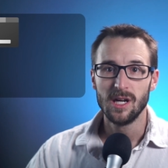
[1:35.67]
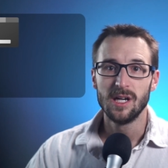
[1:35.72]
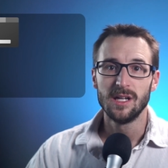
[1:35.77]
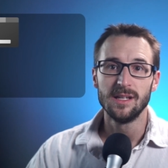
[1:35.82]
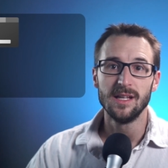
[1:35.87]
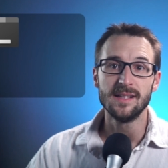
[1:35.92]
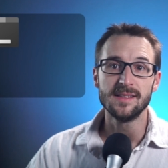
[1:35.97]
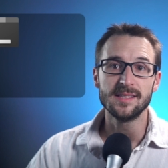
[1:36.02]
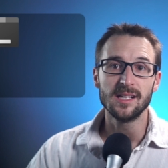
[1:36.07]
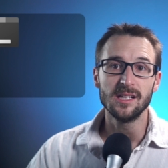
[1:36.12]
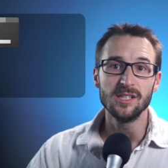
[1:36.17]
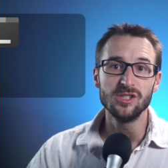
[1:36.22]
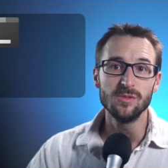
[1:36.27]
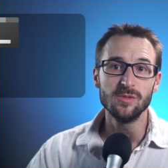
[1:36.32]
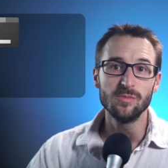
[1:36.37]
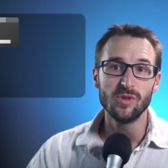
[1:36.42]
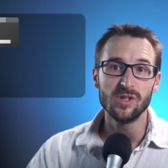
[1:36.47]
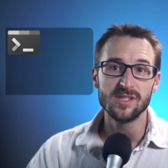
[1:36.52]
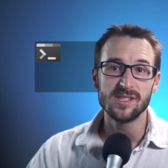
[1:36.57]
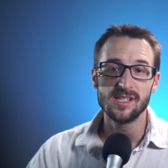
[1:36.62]
The installation
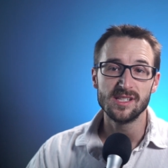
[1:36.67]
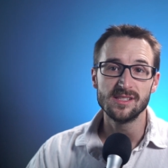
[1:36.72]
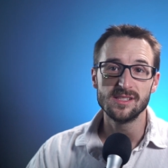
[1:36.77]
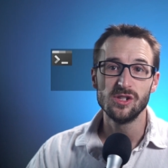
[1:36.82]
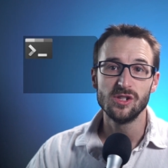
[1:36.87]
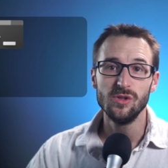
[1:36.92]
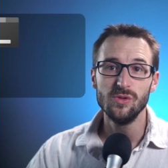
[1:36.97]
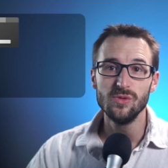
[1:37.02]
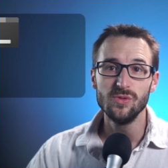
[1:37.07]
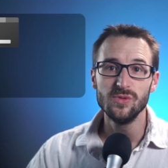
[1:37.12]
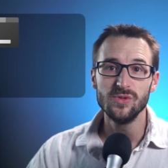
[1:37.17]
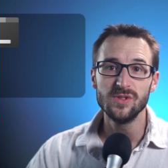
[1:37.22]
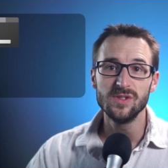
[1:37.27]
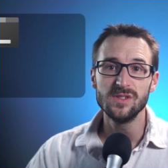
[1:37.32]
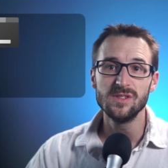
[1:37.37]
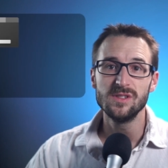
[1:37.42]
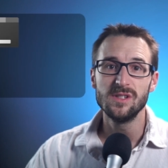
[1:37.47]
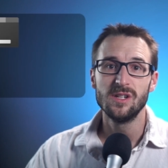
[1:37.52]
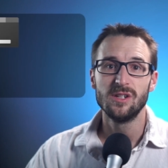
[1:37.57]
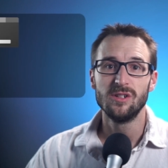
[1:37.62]
process
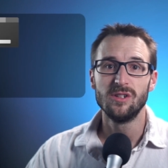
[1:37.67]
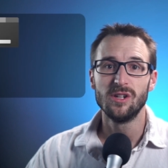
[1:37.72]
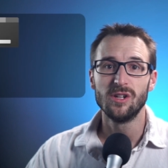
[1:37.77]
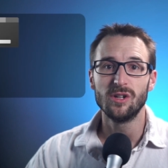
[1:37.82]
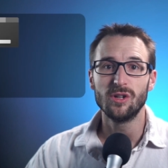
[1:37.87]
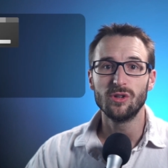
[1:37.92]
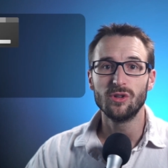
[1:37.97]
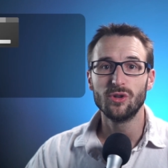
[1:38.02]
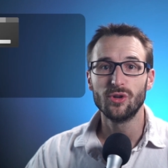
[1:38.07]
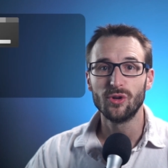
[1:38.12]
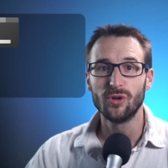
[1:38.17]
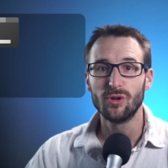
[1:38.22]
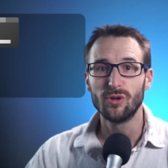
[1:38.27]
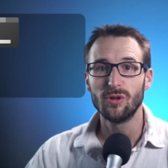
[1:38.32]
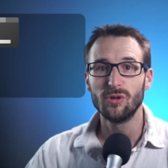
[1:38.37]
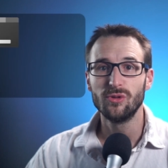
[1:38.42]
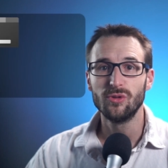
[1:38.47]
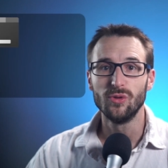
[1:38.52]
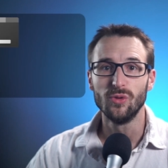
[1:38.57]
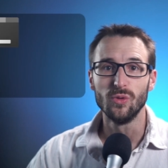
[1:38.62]
uses the
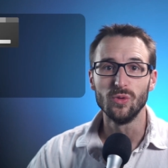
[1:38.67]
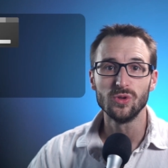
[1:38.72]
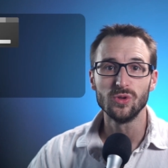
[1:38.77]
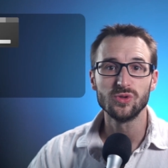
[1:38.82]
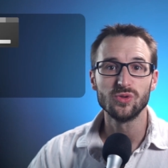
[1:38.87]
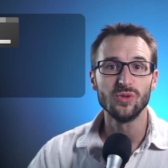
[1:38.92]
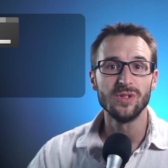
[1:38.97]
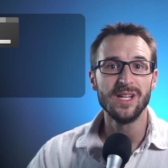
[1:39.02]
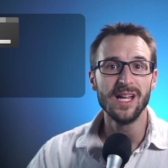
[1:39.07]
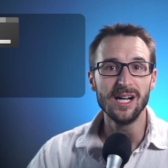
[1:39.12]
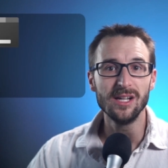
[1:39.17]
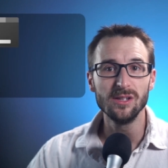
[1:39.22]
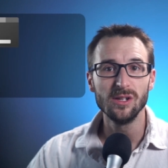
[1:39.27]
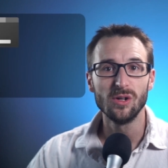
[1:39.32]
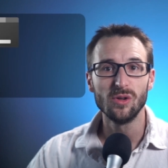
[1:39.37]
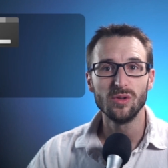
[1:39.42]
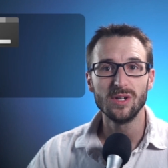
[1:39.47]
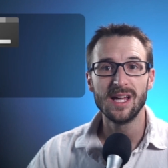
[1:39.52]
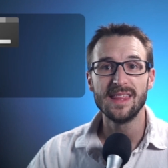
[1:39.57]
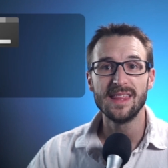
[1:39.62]
curl tools to
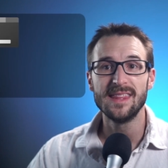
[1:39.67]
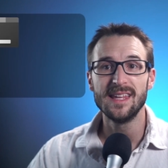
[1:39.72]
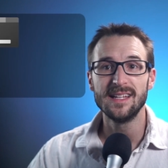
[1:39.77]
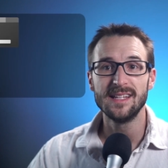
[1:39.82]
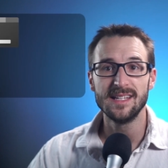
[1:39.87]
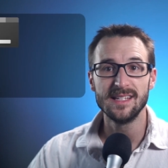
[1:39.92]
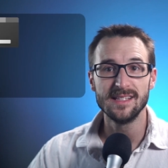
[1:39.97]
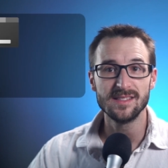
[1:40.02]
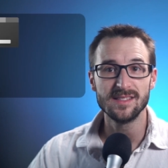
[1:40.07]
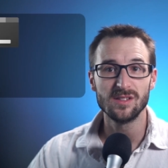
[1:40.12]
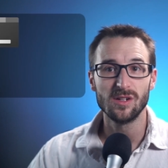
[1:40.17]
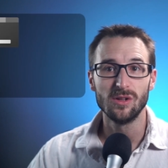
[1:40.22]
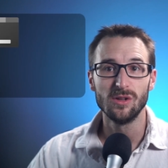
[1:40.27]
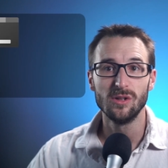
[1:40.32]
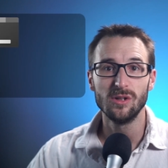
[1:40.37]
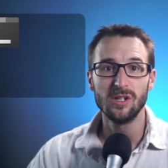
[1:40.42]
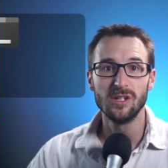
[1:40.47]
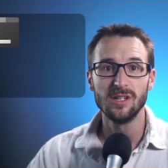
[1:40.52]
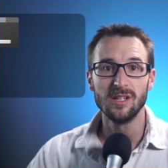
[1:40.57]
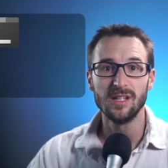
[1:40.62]
download and then install
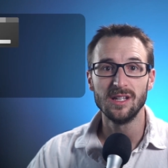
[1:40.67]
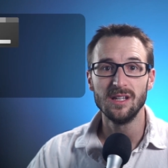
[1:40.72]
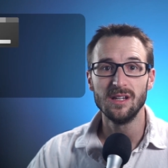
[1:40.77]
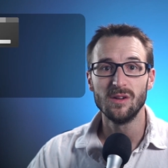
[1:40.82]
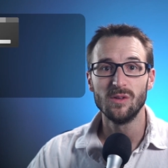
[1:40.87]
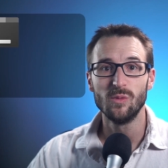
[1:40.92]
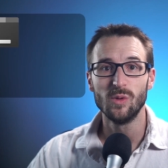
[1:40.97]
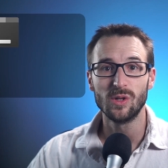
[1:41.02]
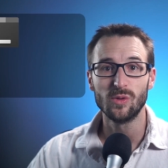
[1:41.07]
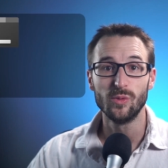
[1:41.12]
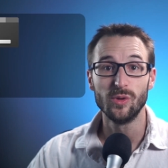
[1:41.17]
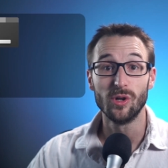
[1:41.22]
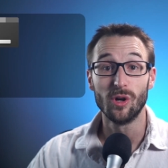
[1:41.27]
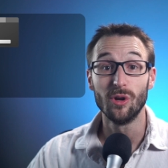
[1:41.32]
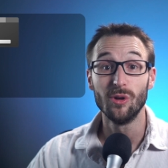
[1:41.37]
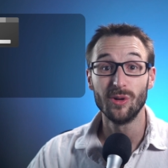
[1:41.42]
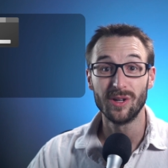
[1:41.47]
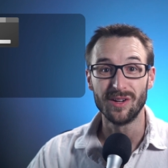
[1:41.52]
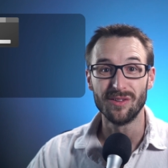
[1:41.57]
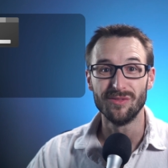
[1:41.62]
locally what we are
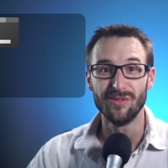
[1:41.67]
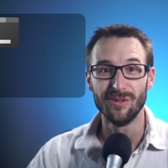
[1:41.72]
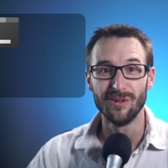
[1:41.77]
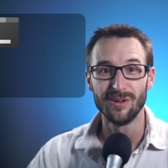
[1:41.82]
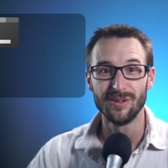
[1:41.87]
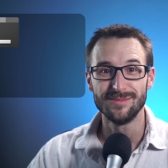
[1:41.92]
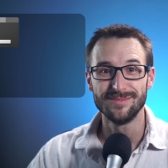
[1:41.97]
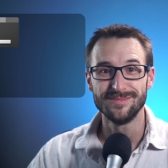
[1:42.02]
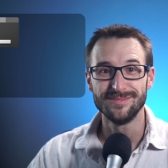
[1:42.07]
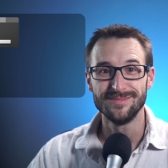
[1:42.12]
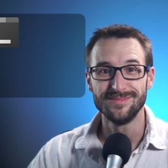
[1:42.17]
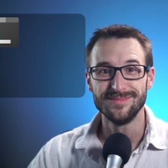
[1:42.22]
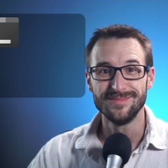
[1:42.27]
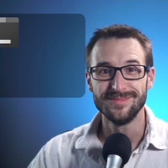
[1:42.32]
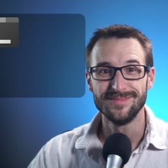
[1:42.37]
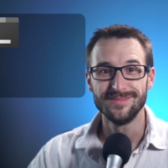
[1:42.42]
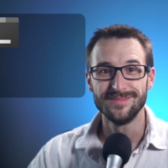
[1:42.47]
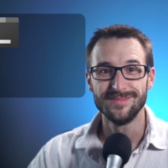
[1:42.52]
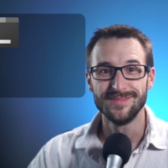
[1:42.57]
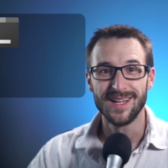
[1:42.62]
looking for.
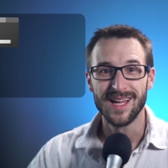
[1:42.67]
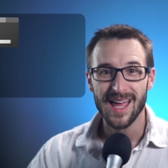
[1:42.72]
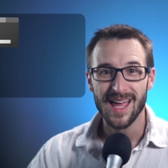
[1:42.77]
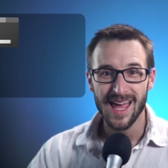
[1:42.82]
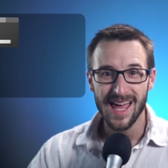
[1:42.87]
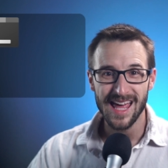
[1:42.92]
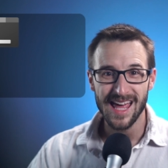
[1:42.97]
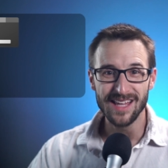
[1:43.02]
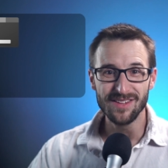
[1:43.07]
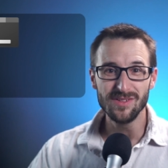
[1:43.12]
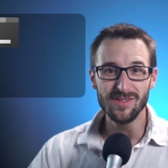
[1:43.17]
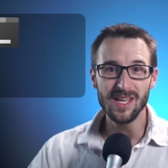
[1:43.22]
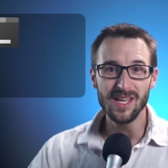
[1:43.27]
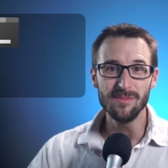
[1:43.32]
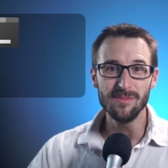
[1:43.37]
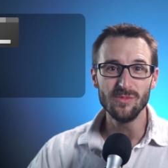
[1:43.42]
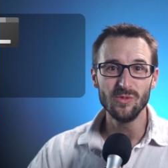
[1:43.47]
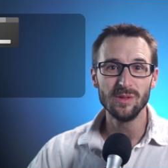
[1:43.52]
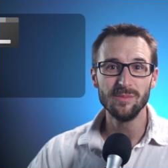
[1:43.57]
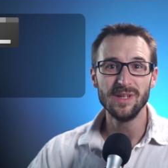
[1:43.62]
N V
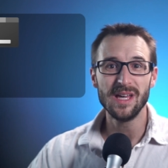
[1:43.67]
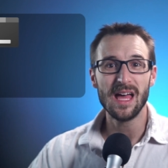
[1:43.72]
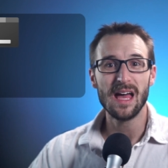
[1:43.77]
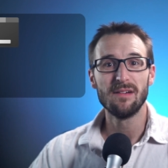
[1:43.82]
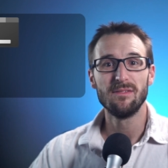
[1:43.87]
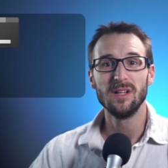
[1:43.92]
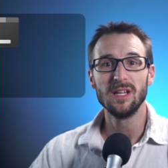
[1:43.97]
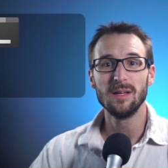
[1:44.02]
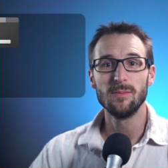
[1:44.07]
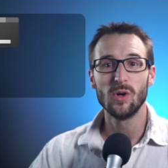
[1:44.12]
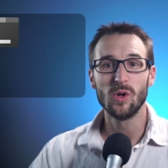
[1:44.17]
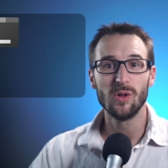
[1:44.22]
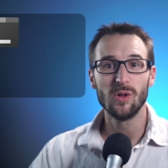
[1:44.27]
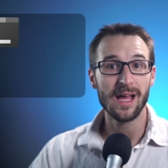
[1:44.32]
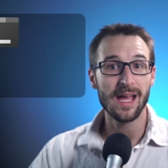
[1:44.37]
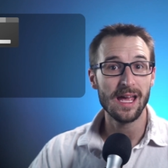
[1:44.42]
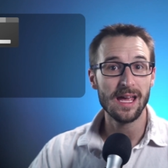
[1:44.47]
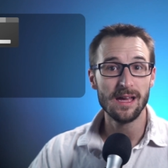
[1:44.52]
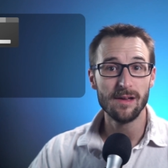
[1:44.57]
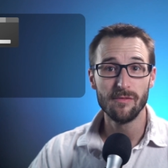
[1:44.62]
M will be available
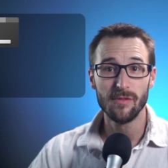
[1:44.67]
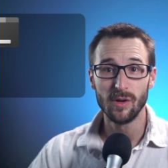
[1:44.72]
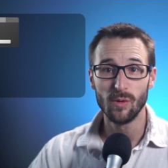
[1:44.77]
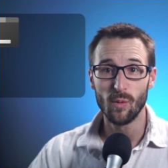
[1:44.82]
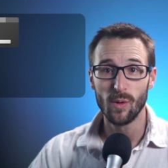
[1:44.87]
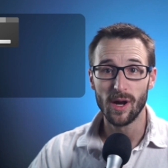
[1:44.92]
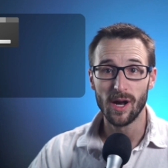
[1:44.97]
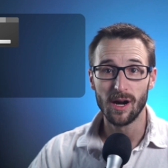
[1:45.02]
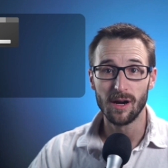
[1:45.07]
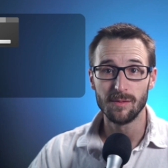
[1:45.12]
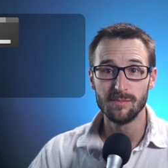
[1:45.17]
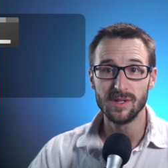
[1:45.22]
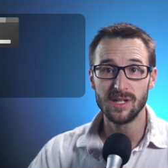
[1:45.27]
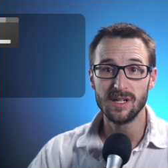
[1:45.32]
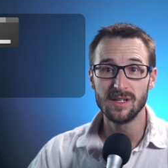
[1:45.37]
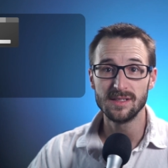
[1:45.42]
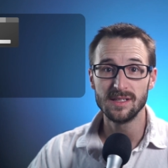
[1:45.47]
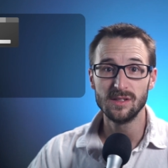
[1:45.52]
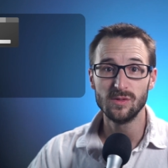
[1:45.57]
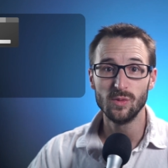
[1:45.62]
everywhere
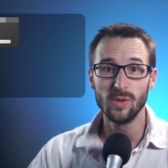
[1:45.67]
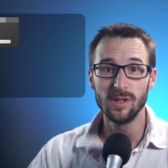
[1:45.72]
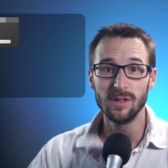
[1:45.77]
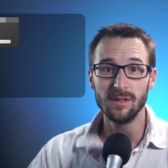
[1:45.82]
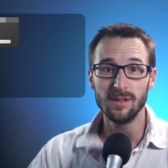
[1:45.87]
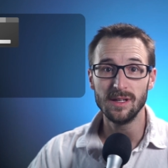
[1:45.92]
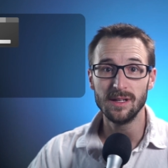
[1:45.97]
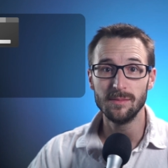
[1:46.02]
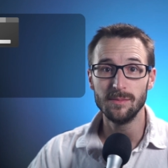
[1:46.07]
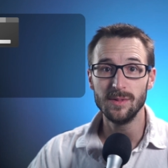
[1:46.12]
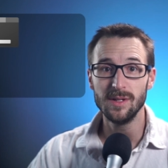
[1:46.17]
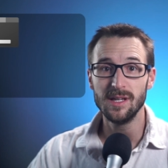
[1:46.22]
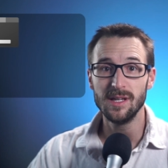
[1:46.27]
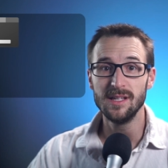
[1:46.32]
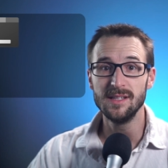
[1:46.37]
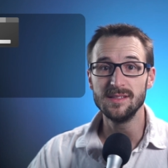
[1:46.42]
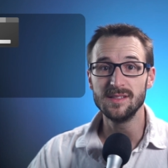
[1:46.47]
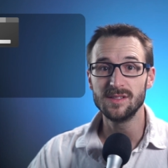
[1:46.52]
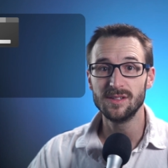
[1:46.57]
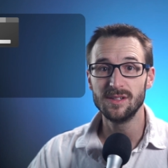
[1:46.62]
because it will be
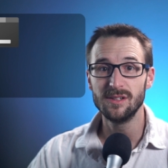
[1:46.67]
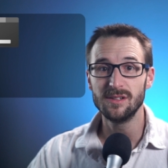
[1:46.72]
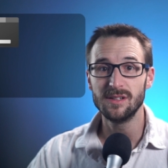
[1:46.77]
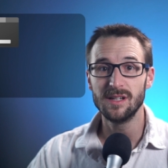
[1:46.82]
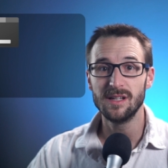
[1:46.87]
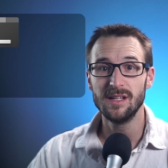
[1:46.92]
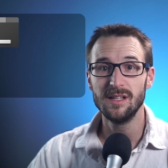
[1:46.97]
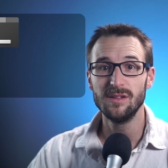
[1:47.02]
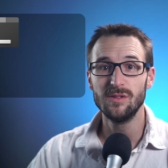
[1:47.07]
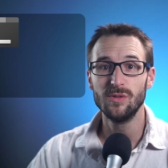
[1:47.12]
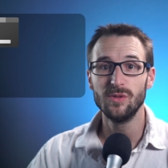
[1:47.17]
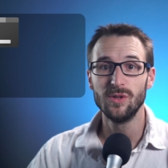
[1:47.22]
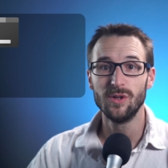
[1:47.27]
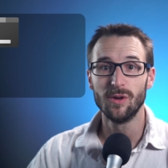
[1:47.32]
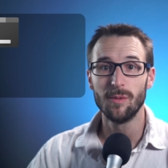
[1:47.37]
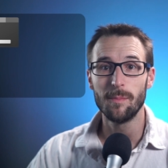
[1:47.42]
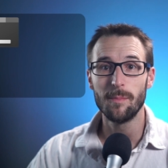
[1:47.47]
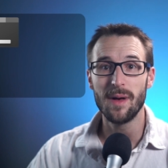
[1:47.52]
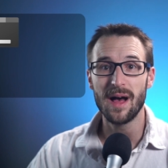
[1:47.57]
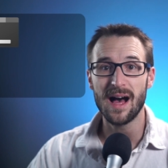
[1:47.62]
inserted into
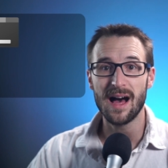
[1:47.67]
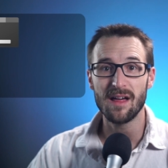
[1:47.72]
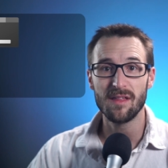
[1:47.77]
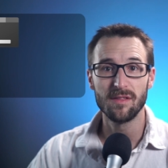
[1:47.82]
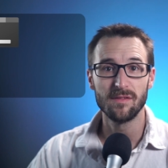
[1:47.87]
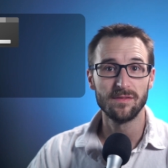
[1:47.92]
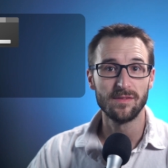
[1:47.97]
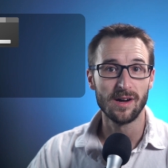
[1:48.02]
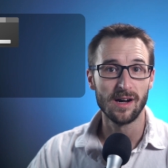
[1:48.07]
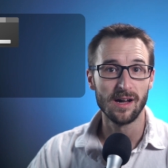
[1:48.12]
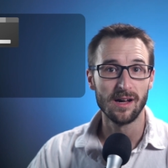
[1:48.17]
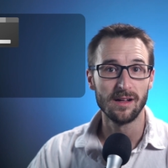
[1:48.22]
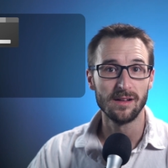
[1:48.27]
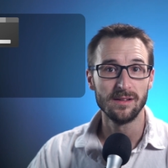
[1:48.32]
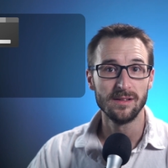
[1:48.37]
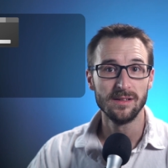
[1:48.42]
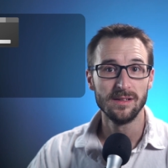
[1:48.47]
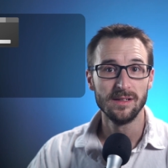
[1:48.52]
your path file.